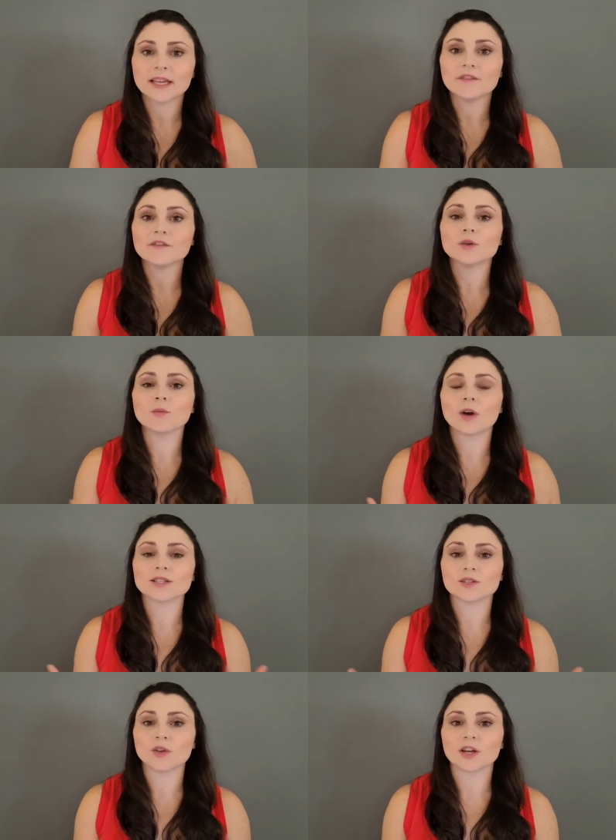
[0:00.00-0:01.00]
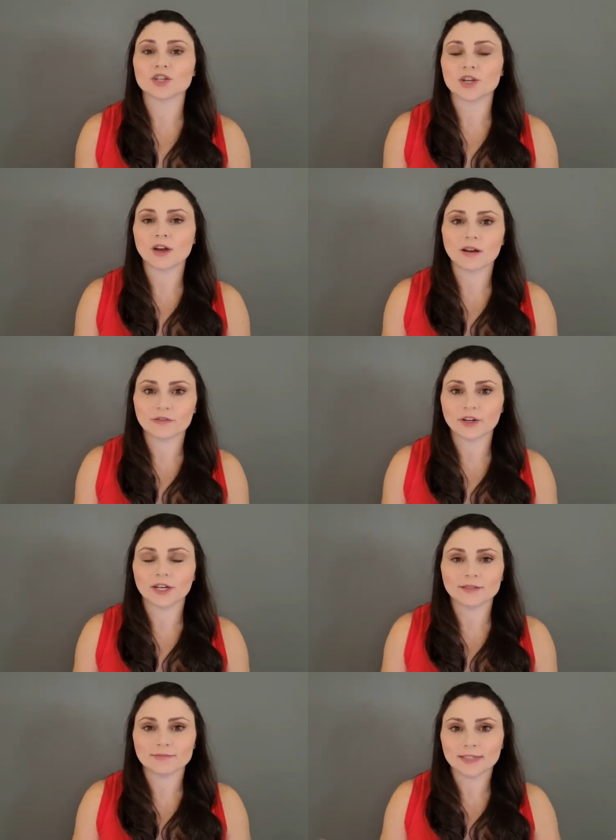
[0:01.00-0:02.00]
if you want to launch an
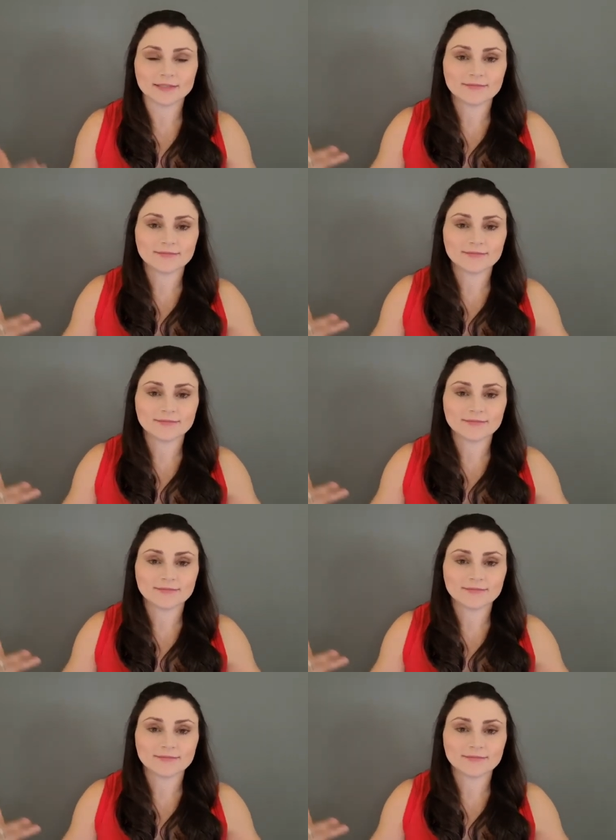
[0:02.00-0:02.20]
offer like